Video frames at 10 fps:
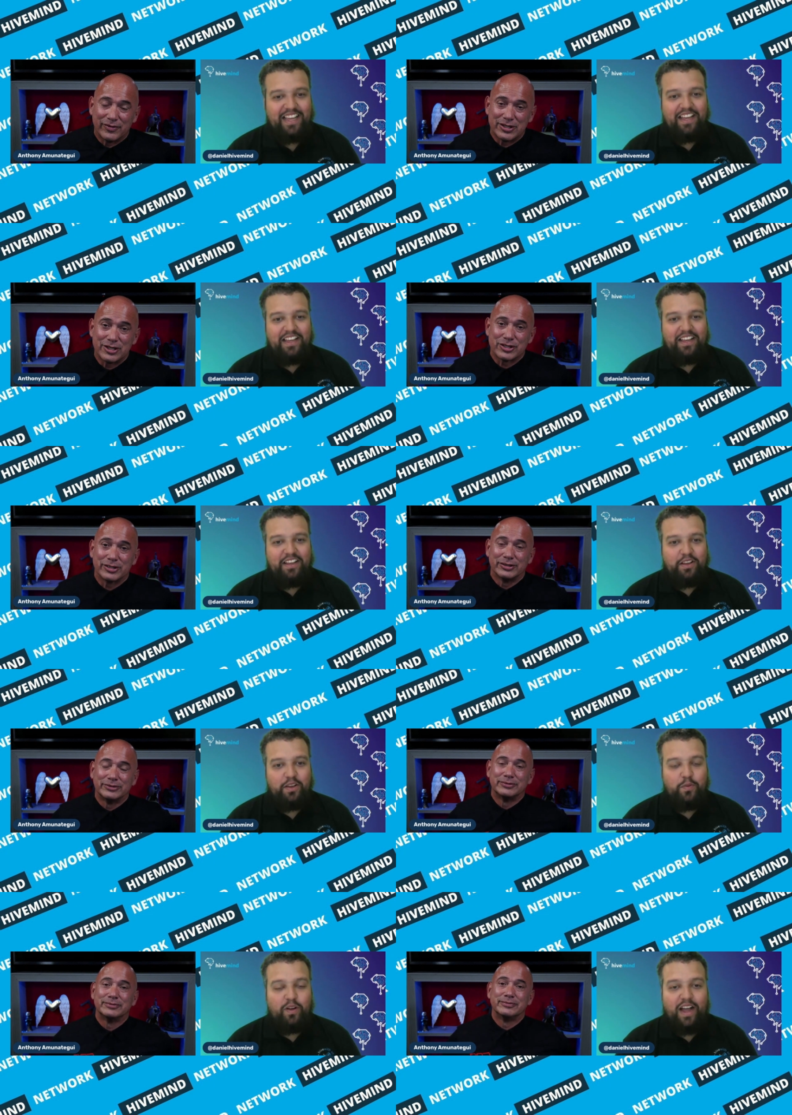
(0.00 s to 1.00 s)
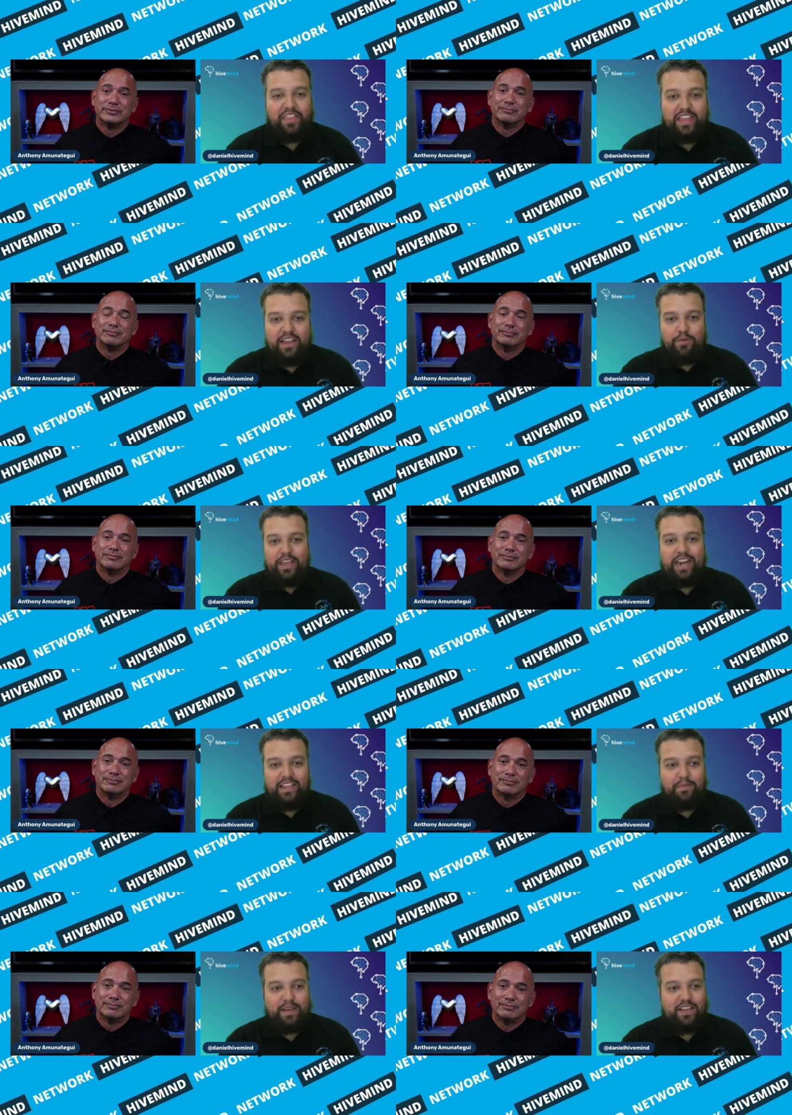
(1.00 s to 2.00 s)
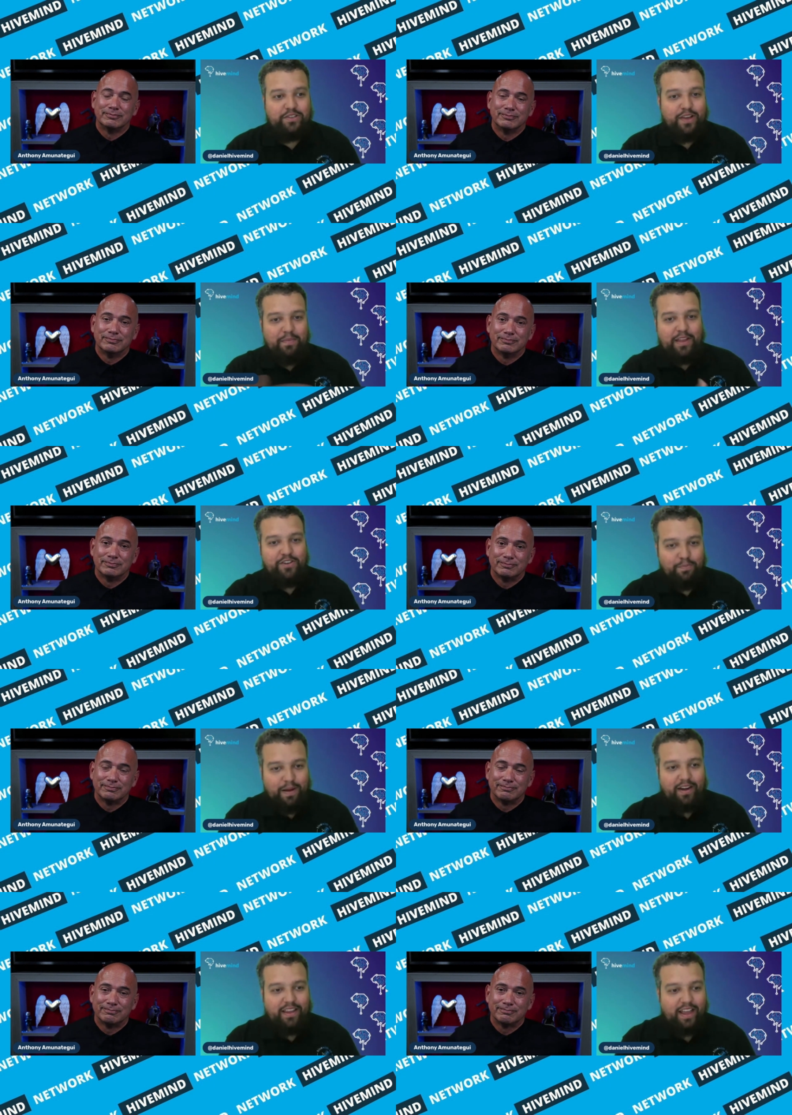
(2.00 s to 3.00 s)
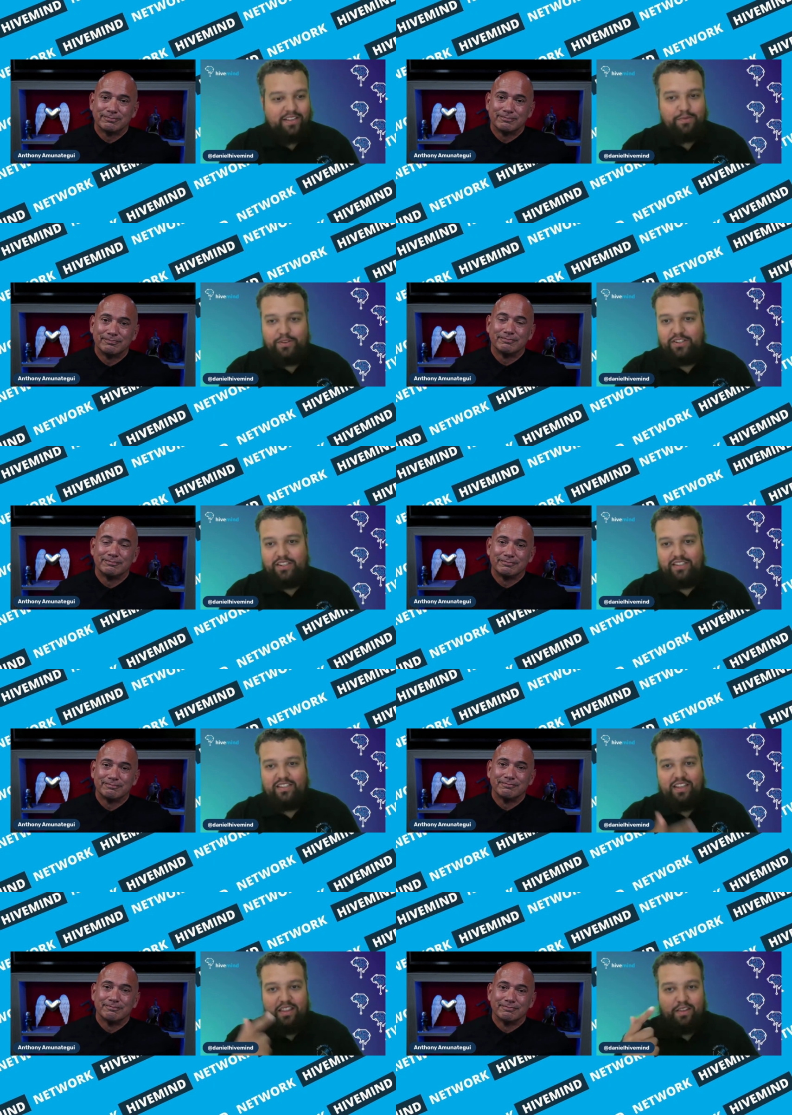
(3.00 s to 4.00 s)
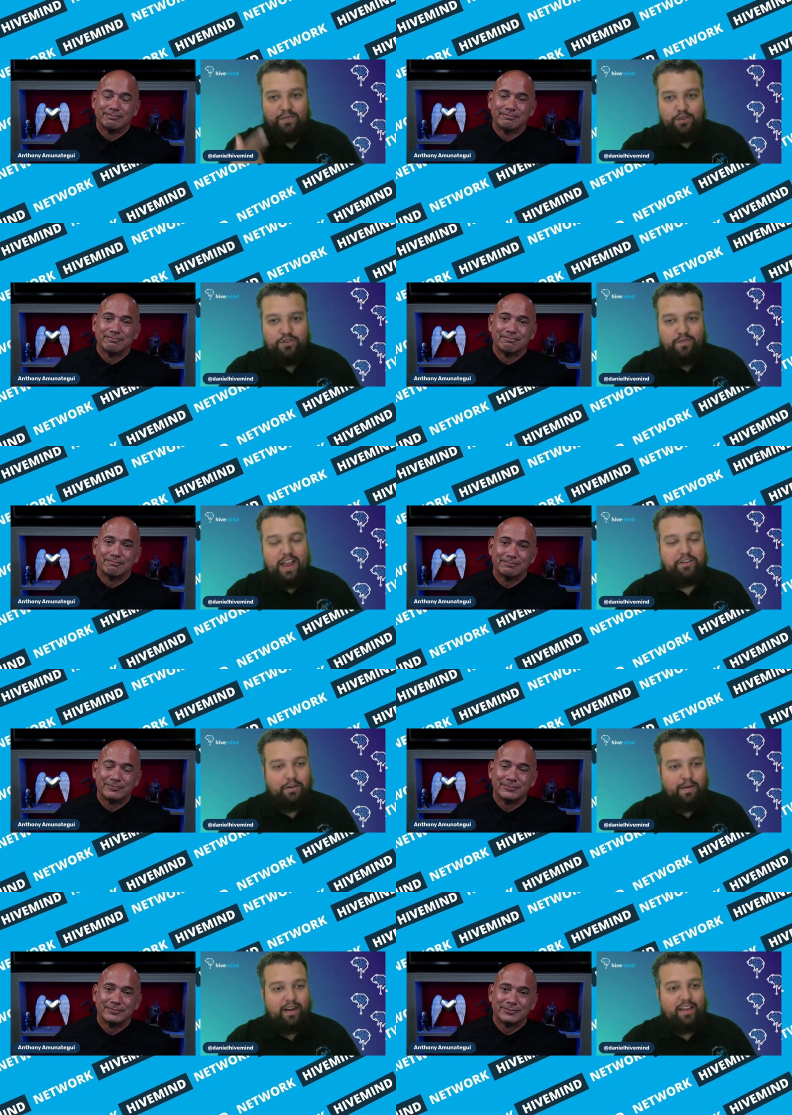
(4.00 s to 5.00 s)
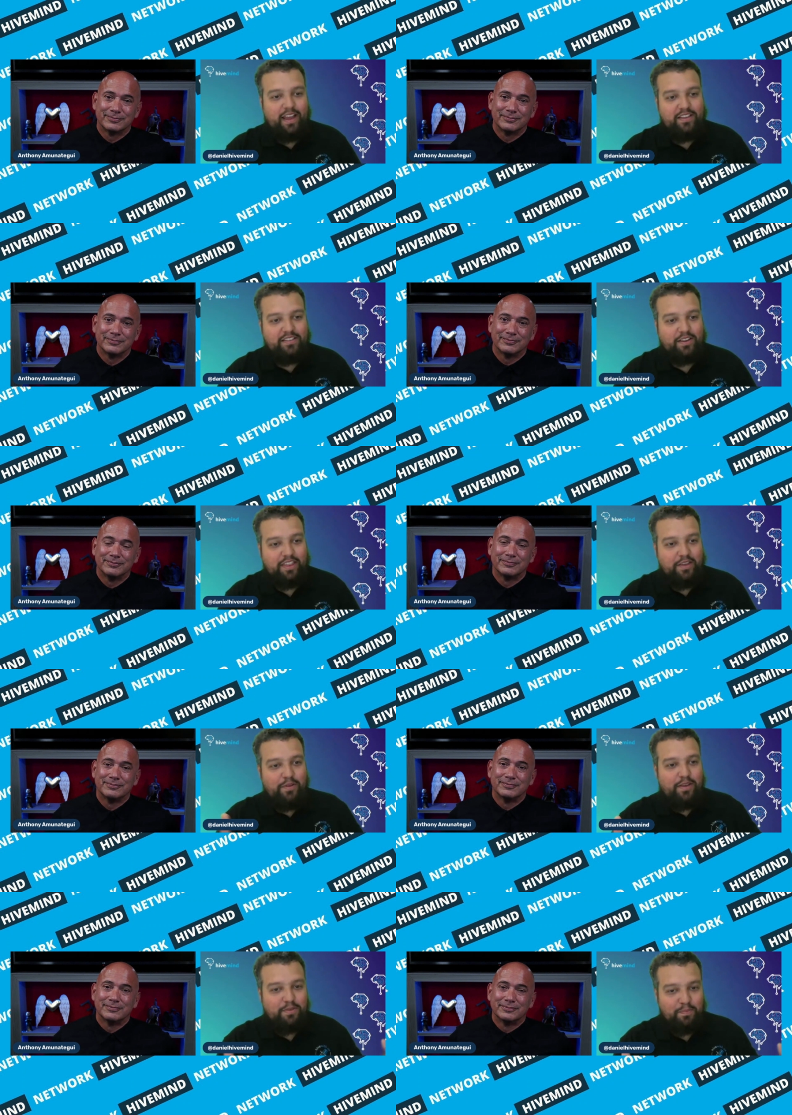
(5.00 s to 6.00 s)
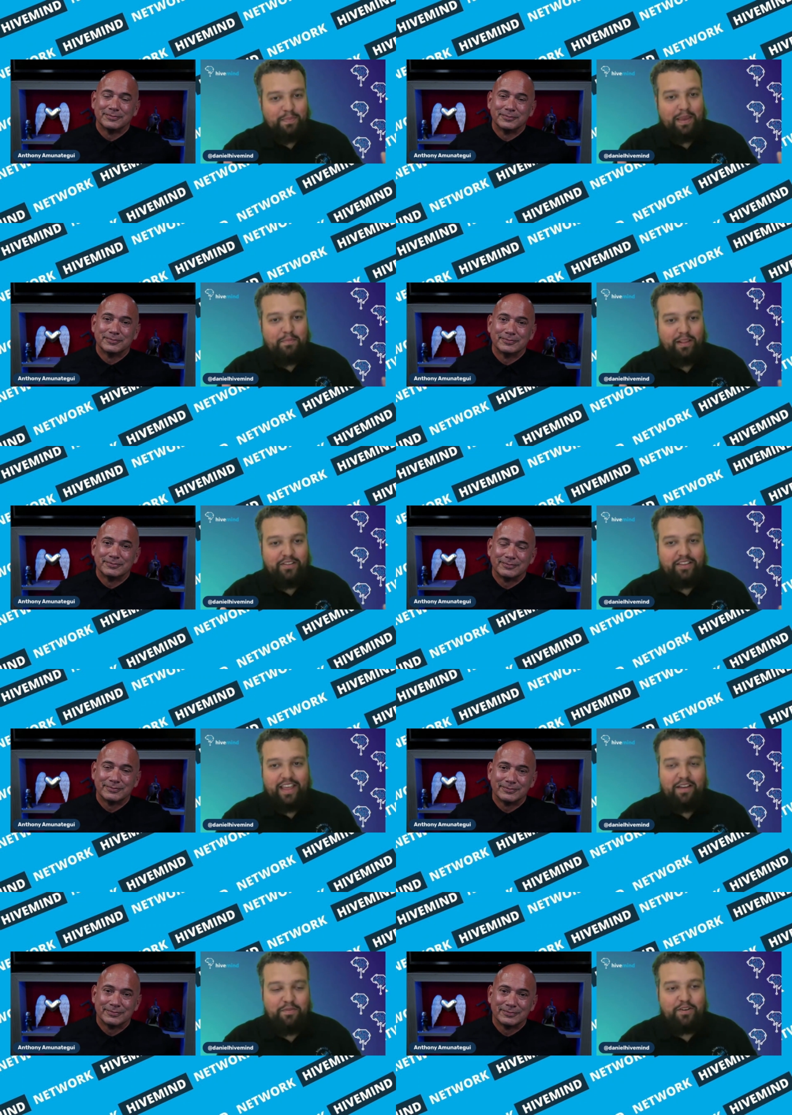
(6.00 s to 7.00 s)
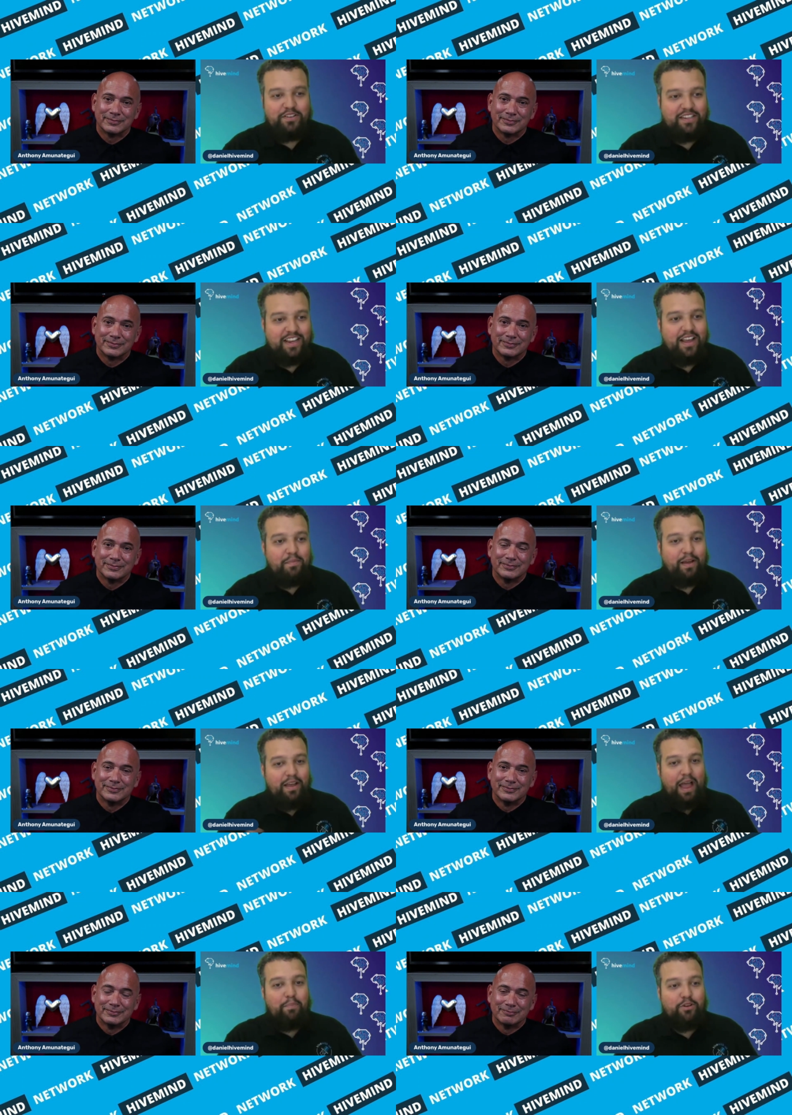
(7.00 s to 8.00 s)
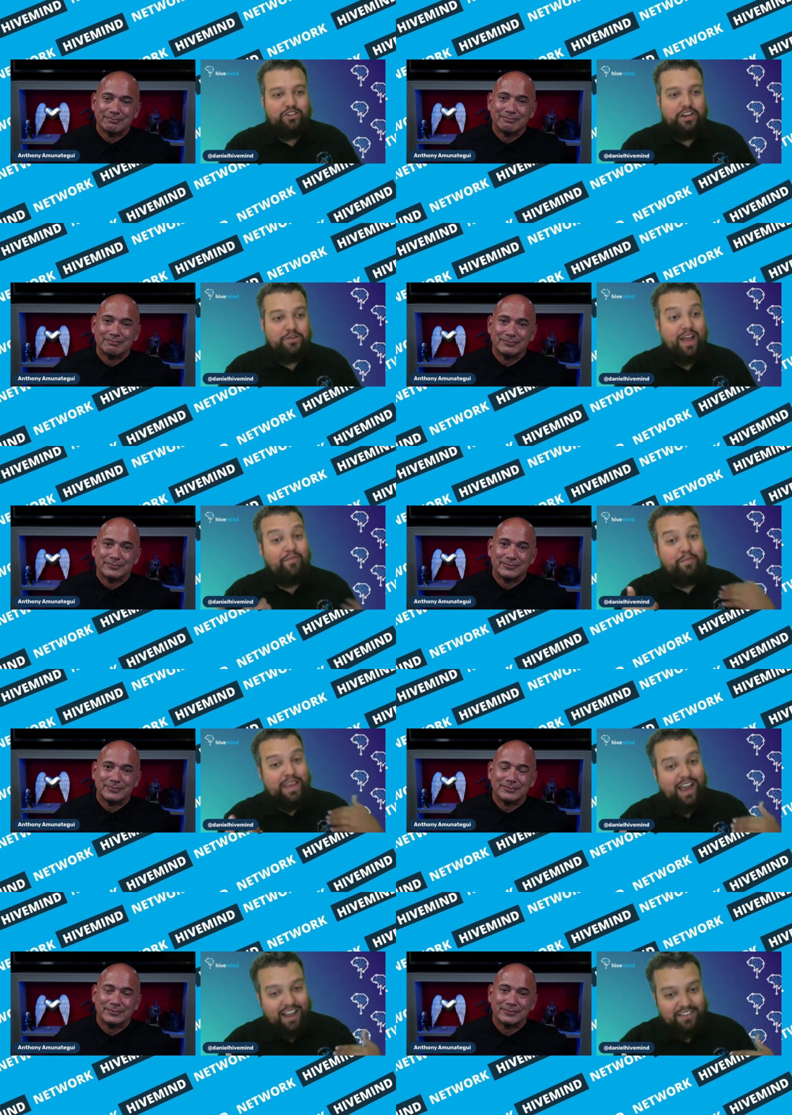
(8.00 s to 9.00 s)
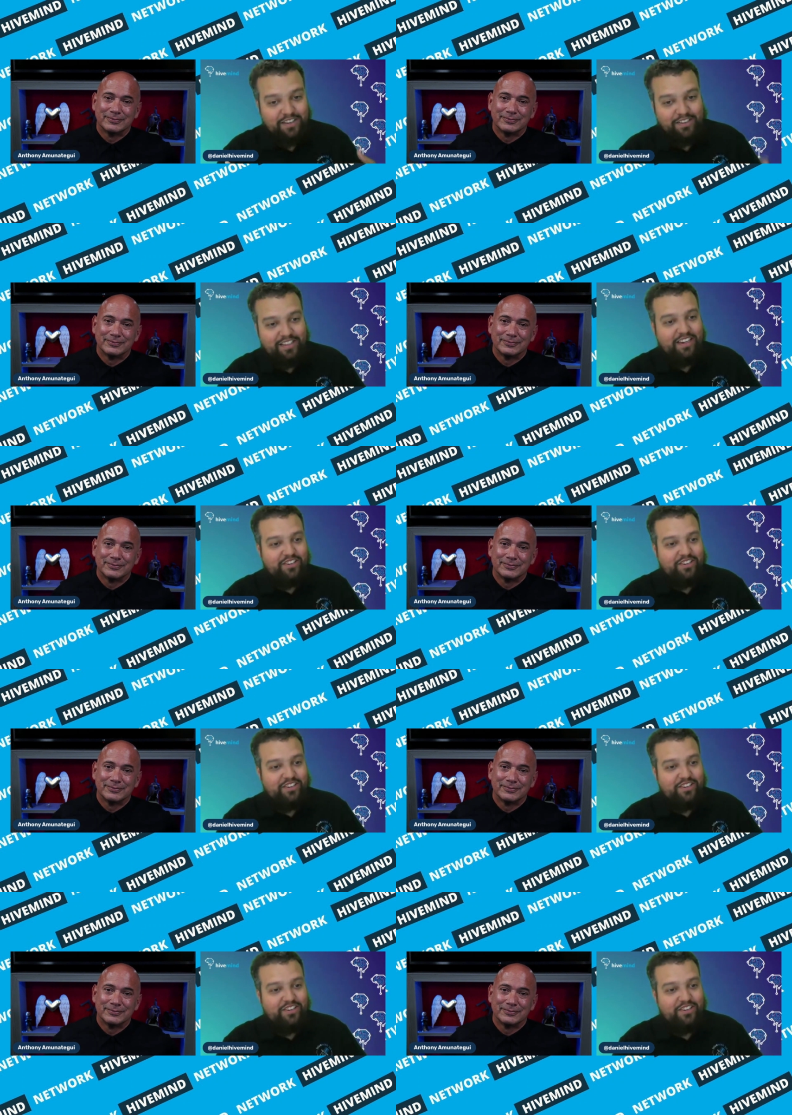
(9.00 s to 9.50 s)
Speaker 1: invitation.
Speaker 2: Well, I think we connected because you had me on your podcast, which is the Future Factory podcast. So I think we can make a plug to that first. But I appreciate you having me on. So it's an